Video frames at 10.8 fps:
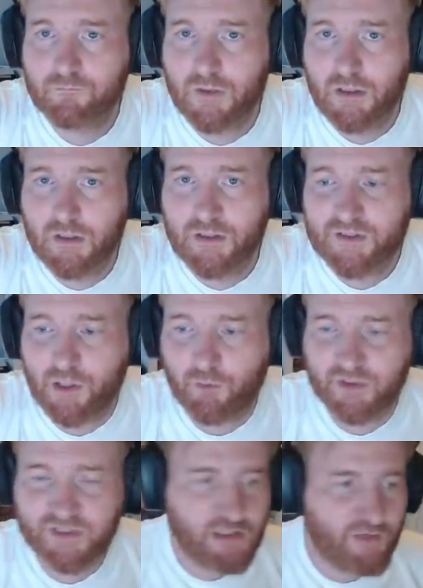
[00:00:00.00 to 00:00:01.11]
So we
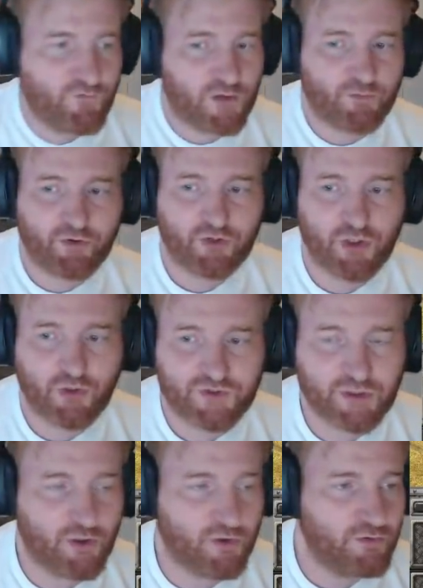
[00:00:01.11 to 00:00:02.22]
still have one more code to
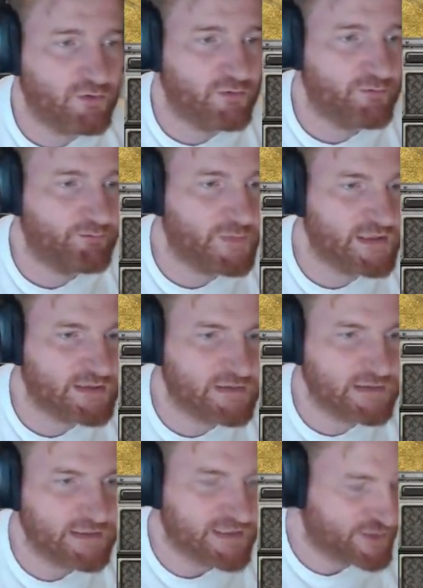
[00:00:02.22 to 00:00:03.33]
go, but
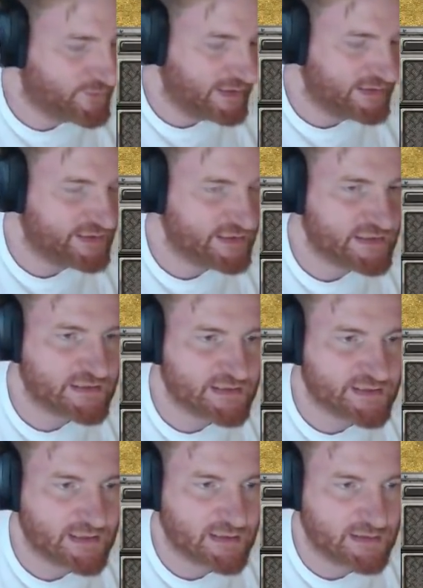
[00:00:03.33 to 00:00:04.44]
let's wait just a
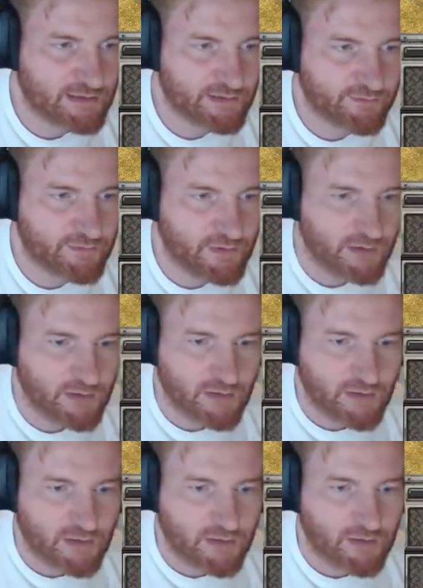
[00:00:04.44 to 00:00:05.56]
second here.
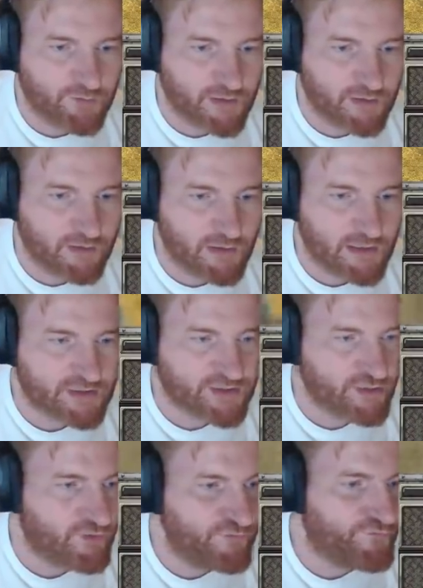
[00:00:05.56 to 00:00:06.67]
We are at
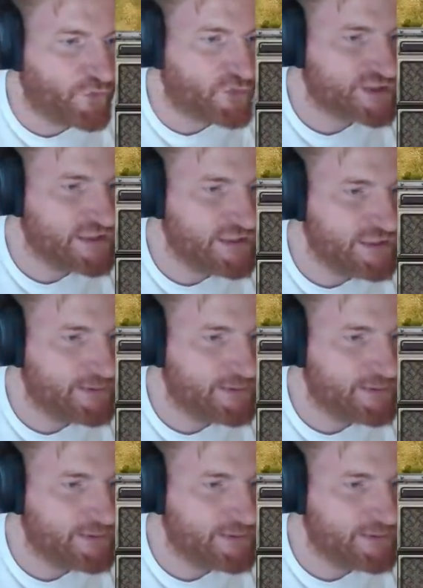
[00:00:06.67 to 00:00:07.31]
turn 14.